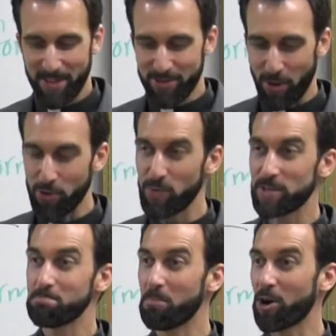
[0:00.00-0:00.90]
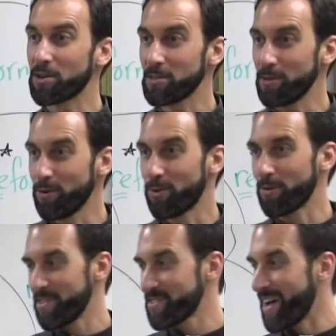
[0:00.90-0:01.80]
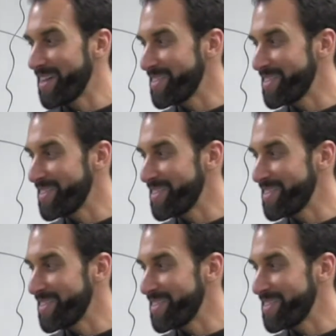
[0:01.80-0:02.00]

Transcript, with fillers: So who is Martin Luther, this guy